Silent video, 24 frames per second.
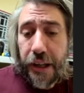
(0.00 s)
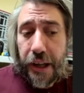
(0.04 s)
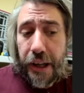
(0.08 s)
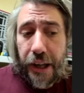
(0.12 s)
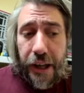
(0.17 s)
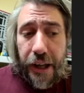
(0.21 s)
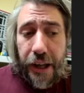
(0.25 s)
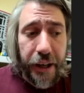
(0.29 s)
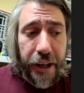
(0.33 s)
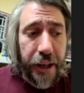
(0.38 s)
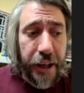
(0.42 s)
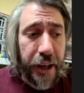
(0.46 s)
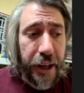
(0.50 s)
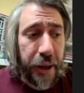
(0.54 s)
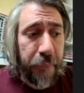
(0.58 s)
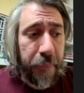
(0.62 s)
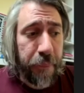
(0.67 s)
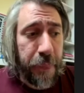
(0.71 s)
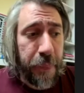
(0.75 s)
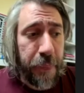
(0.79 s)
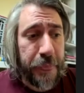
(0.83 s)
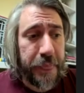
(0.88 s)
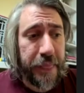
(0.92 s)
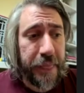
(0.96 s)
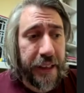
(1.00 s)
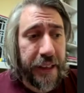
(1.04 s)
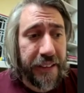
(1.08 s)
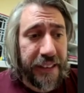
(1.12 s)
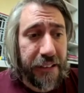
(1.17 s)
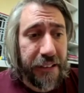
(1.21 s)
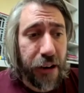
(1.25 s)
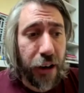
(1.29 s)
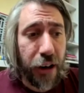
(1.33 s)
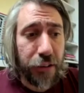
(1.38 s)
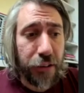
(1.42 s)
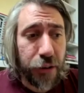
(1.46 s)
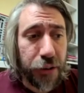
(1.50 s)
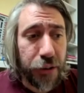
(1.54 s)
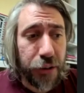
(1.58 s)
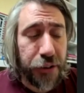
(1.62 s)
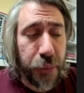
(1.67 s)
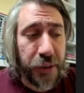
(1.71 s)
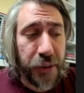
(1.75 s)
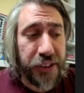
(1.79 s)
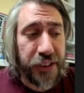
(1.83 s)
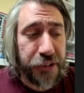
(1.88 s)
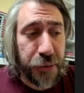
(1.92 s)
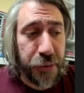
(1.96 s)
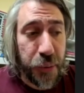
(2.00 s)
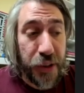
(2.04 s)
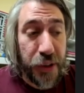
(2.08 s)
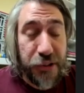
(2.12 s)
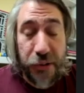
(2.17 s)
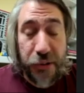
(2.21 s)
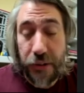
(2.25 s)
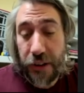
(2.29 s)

um, there, there, are Twitter,